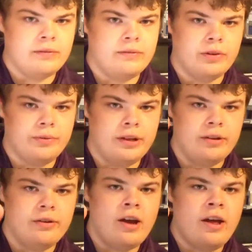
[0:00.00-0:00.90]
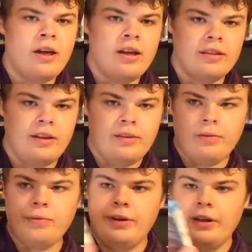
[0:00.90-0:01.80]
for the Wii U. They have
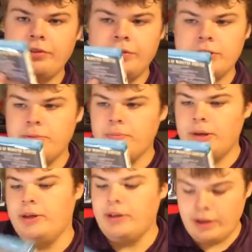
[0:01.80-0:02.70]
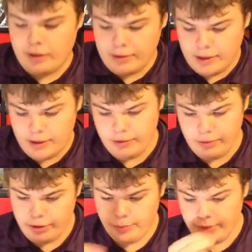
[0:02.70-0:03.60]
a 3DS version, but I decided to get
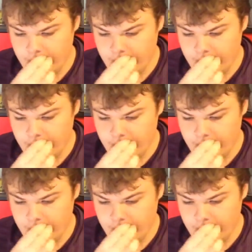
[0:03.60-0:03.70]
Wii U because